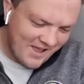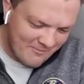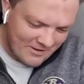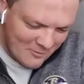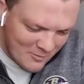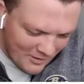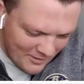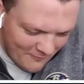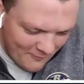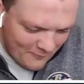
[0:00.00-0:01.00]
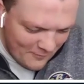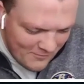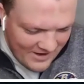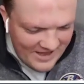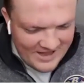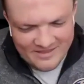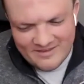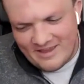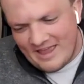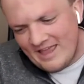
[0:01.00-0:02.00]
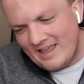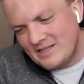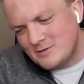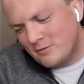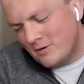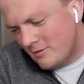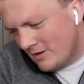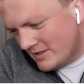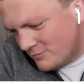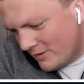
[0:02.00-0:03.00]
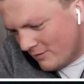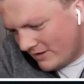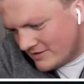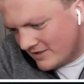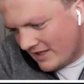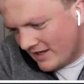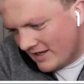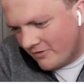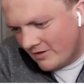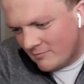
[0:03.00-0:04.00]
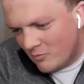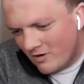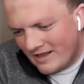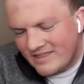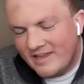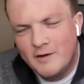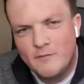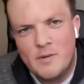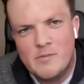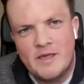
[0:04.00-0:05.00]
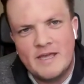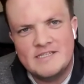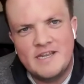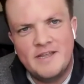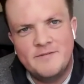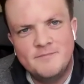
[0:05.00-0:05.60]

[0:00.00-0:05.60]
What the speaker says: Well, look, from my end, it's been a pleasure to getting to know you a little more, and thank you for being my guest today.